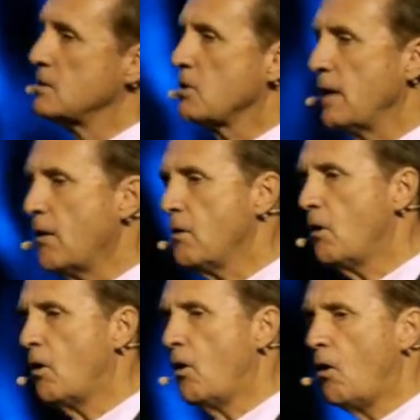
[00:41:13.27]
So
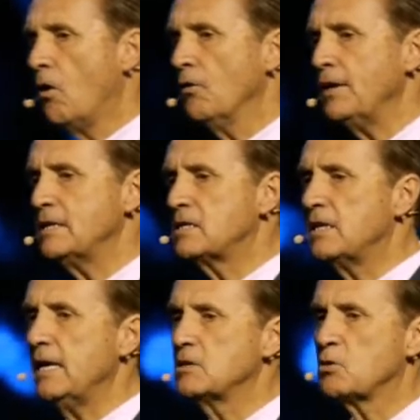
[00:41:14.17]
now all these
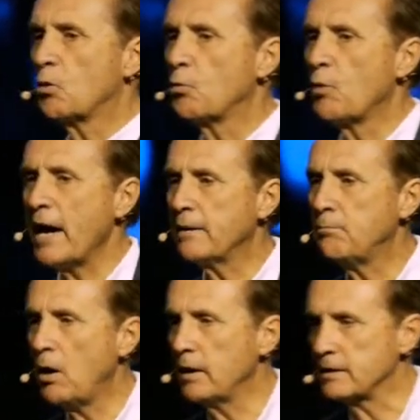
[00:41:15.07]
things are right
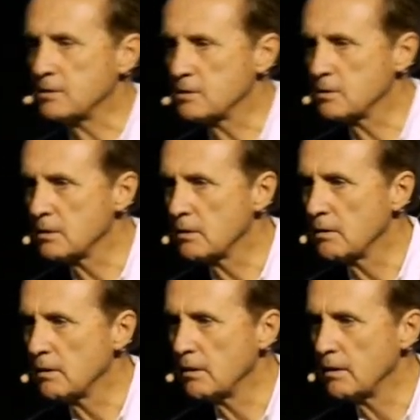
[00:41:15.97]
upon us.
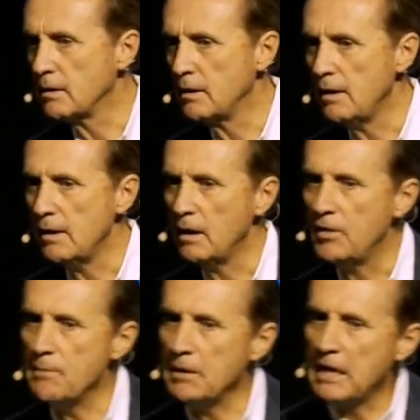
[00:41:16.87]

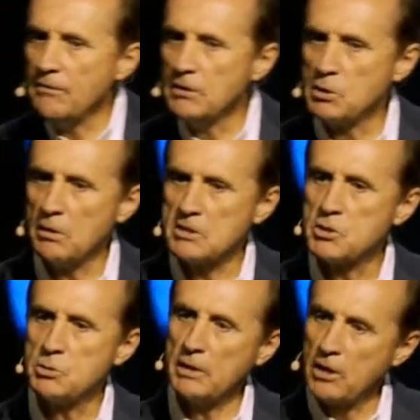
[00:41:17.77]
They've been given to
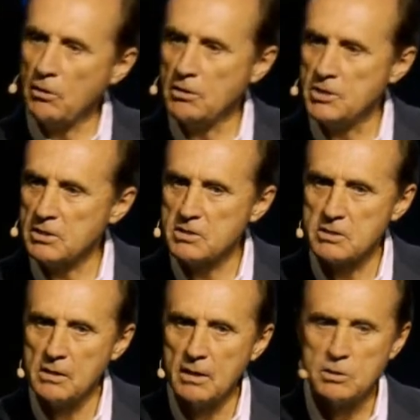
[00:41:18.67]
us to encourage
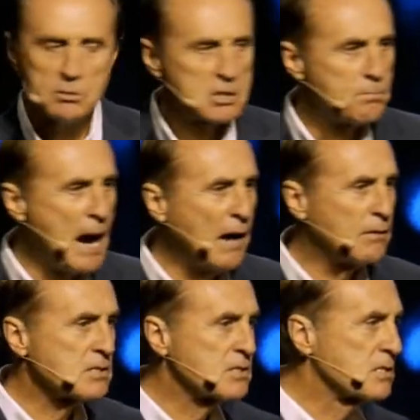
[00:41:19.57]
us, to
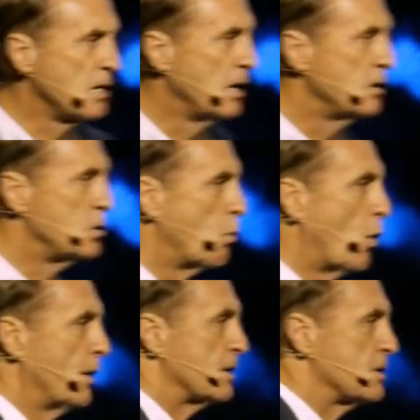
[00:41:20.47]
inspire us, to
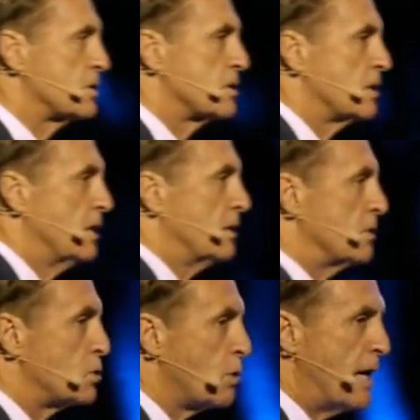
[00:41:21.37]
warn us,
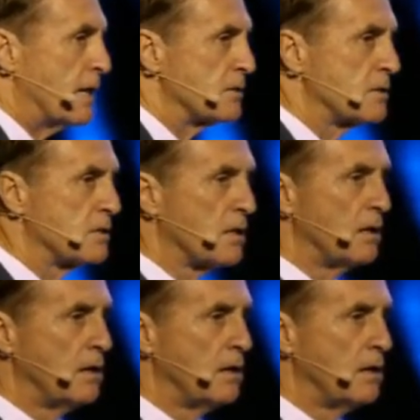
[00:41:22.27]
to train us.